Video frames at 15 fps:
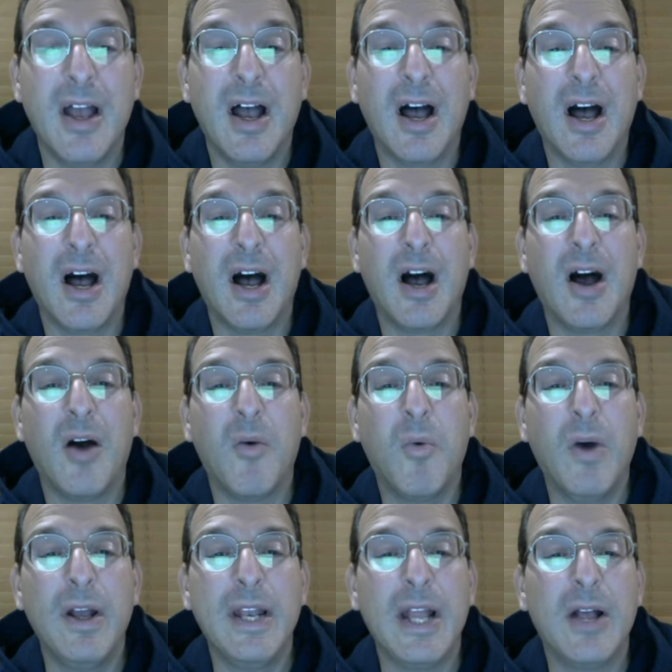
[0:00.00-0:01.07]
Uh,
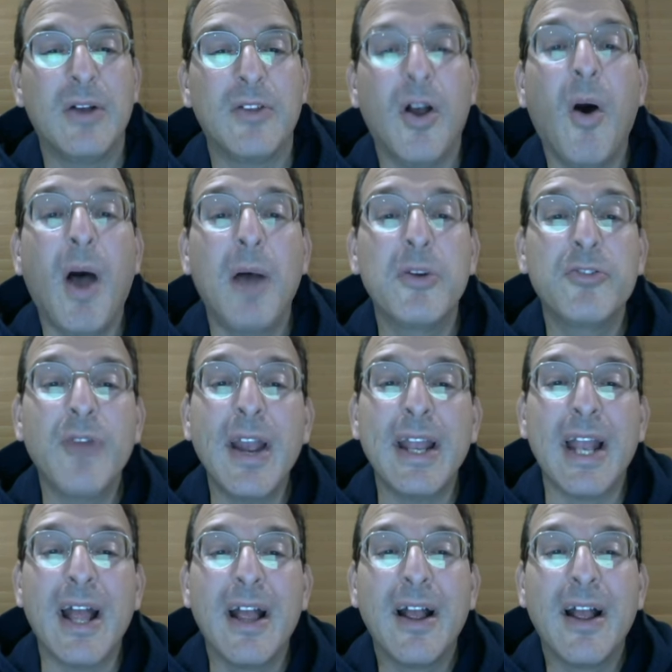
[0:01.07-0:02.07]
what else? Oh, I was right.